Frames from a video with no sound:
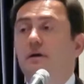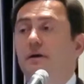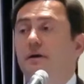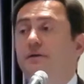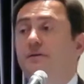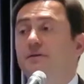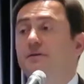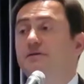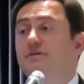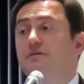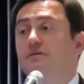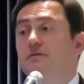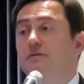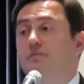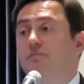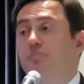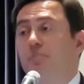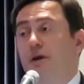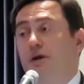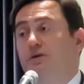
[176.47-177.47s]
in this
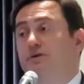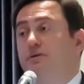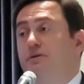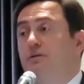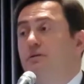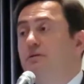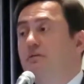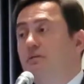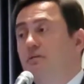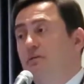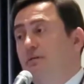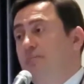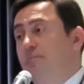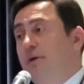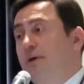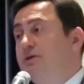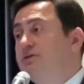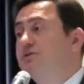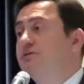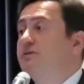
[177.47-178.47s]
patient. The
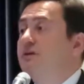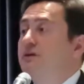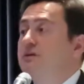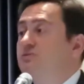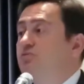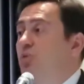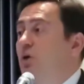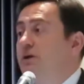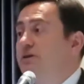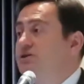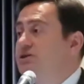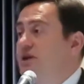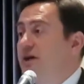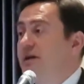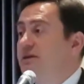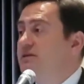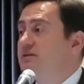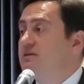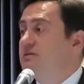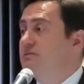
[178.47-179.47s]
patient has one
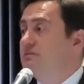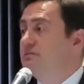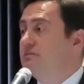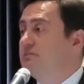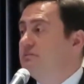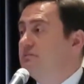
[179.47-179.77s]
chance.